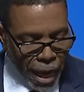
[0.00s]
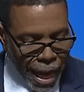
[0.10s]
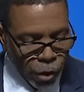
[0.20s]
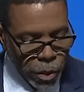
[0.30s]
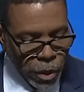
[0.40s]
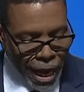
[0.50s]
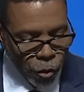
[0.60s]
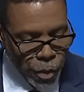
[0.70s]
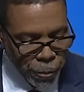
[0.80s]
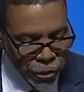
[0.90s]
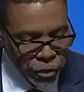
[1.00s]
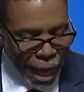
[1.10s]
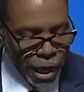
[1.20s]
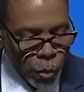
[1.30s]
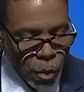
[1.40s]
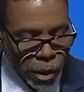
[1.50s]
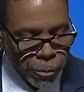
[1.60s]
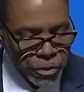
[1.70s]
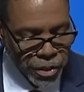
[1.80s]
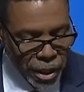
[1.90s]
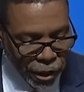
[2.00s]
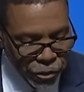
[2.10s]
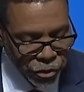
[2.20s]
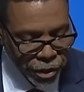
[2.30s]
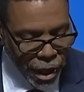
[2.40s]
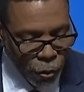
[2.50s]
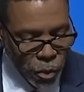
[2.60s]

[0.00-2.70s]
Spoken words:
How do we want to present others to God?